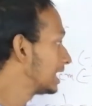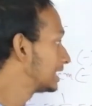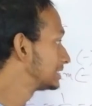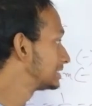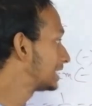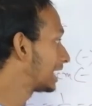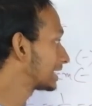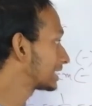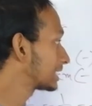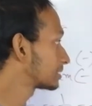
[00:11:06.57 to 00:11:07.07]

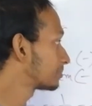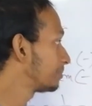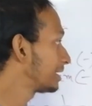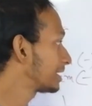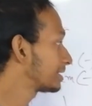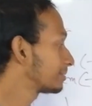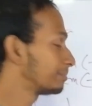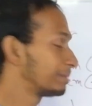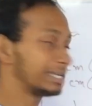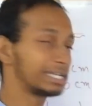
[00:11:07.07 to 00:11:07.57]
that is
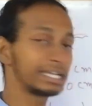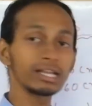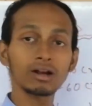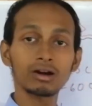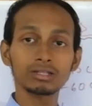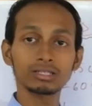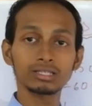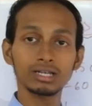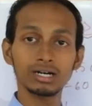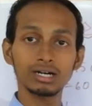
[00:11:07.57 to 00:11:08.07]
meeting
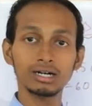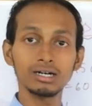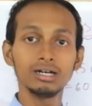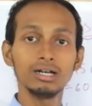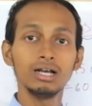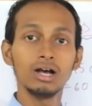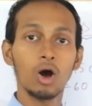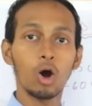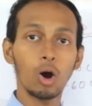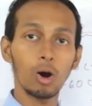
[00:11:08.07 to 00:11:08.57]
on
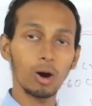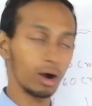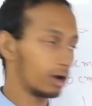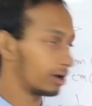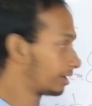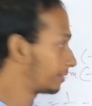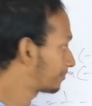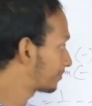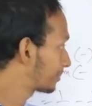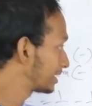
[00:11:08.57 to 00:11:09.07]

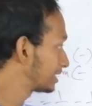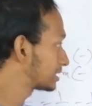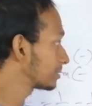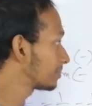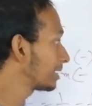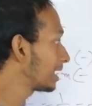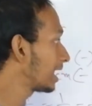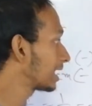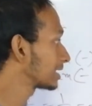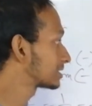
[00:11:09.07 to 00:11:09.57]
the
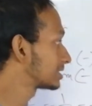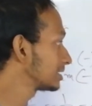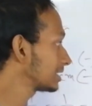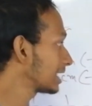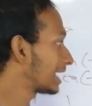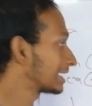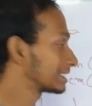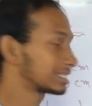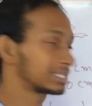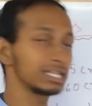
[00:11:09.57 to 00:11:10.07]
principal axis
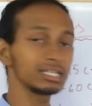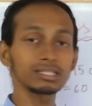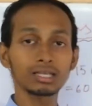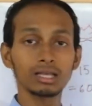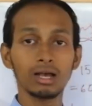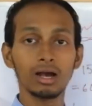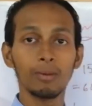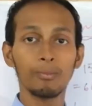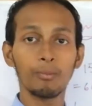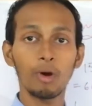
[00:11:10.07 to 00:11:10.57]
at
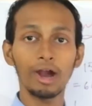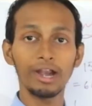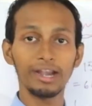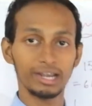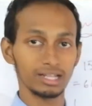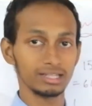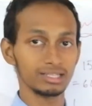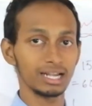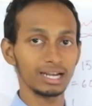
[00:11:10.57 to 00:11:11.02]
this point,